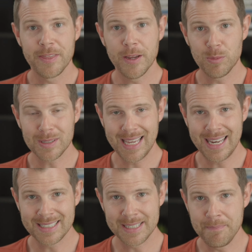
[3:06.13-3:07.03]
They're
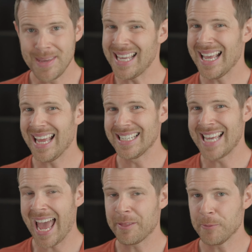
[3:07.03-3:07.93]
relating to me and
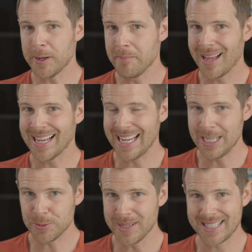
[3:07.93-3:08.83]
gathering my
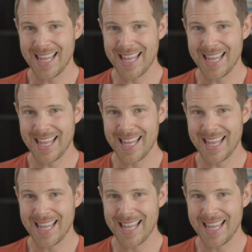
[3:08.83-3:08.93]
interest.